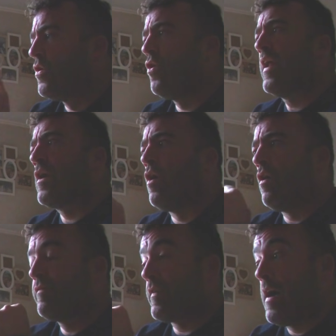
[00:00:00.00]
All I got
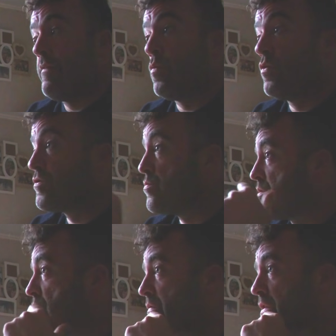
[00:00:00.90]
off Ivor Woods, who was
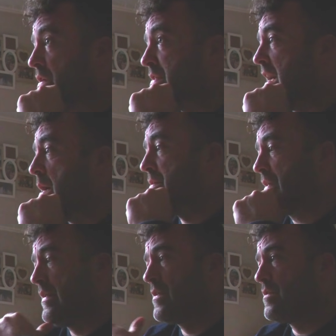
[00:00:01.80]
the governor at the time, he
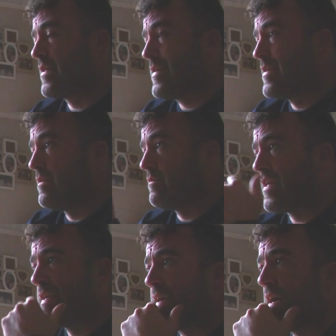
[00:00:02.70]
said, listen, take
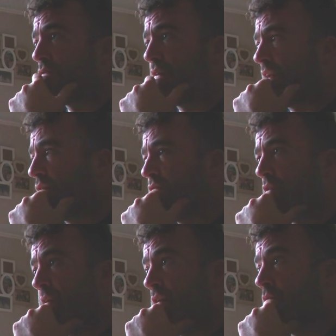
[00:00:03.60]
your girlfriend out for a
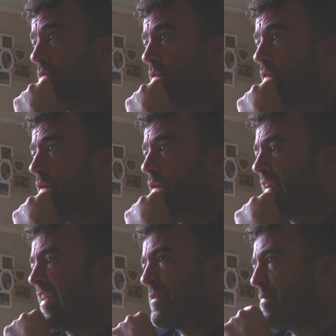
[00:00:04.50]
meal
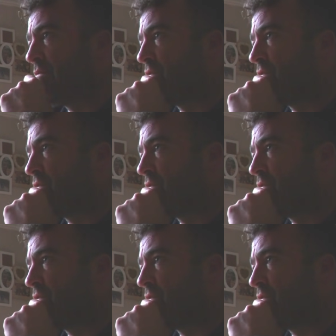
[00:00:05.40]
and then give me the